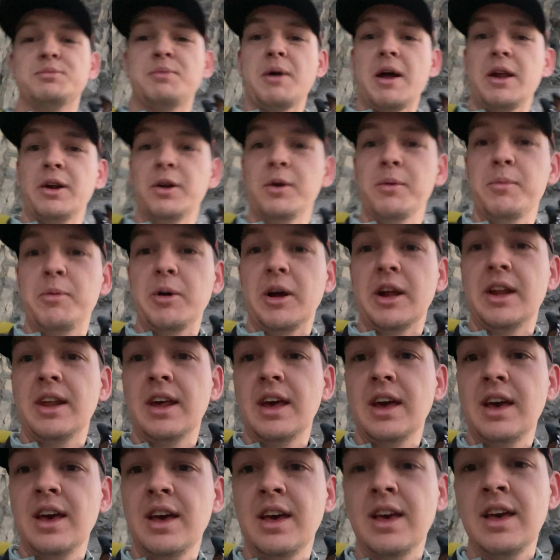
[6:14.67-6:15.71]
better, but
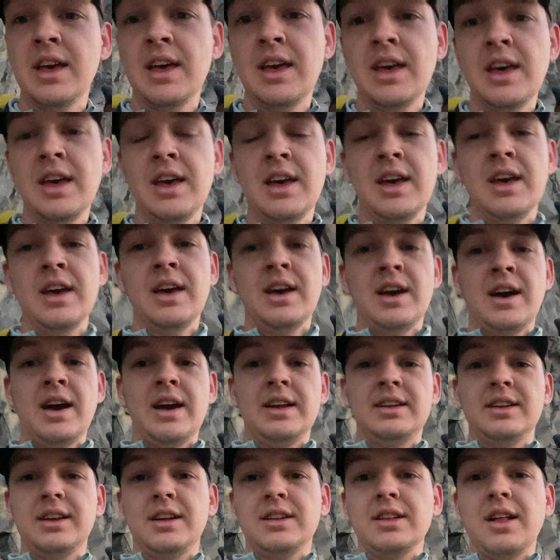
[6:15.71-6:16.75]

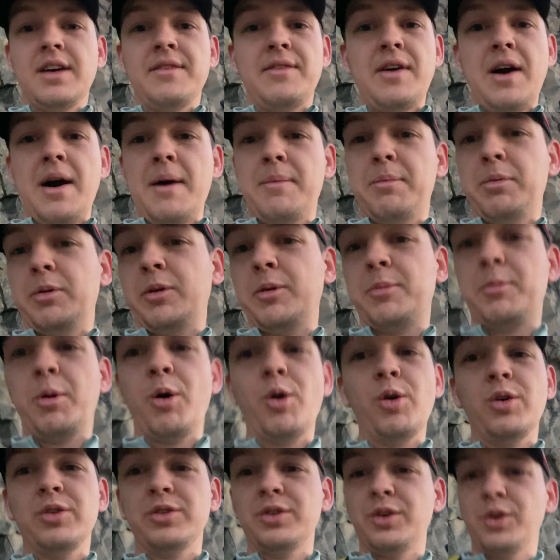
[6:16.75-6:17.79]
had to glove up.
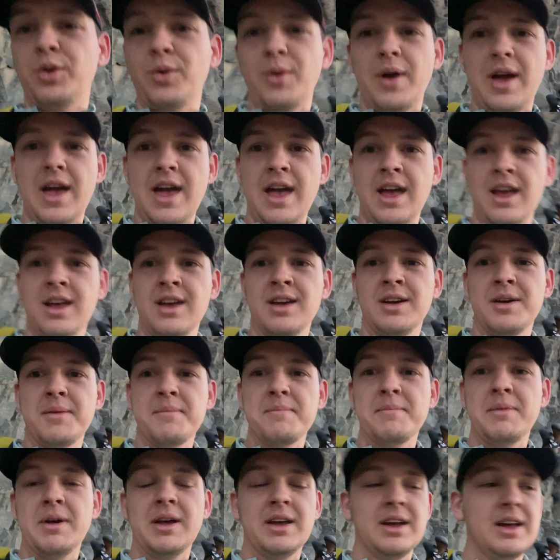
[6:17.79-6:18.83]
Poles are away.
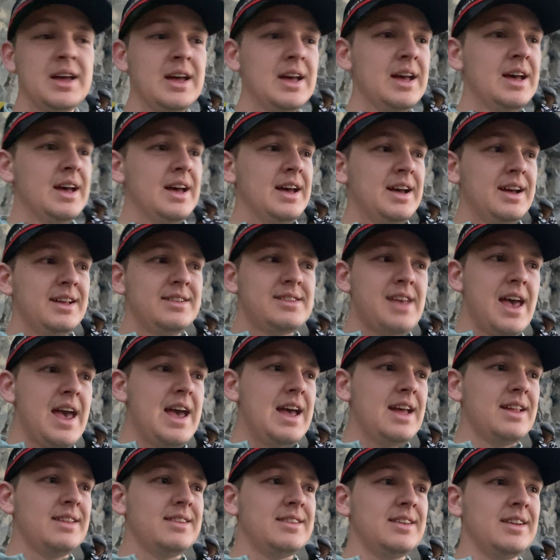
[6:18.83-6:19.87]
It's
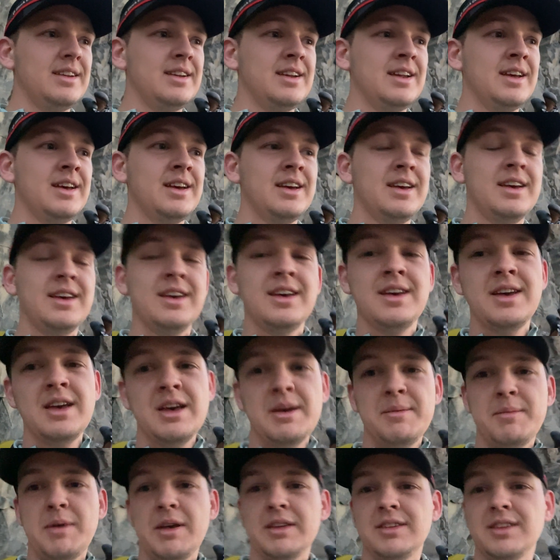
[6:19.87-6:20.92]
hands and
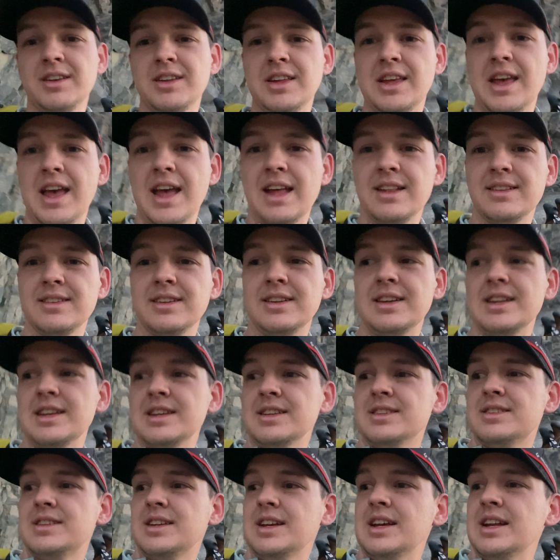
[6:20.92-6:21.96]

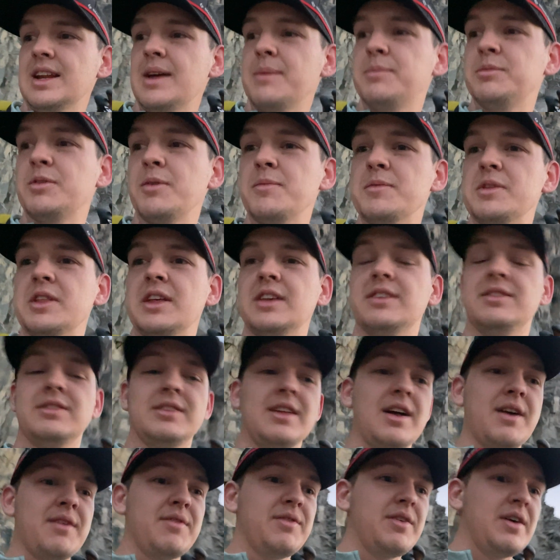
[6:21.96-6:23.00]
knees to get up some of this
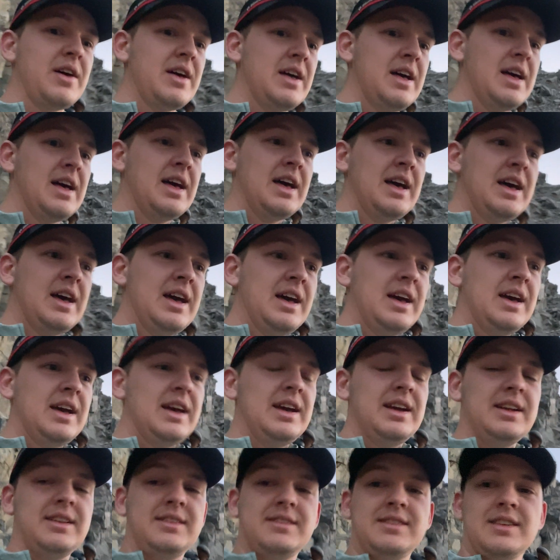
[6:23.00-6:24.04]
stuff.
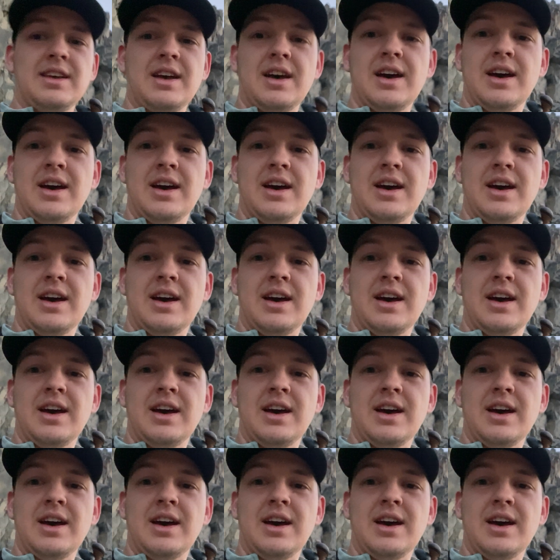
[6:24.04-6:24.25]
It's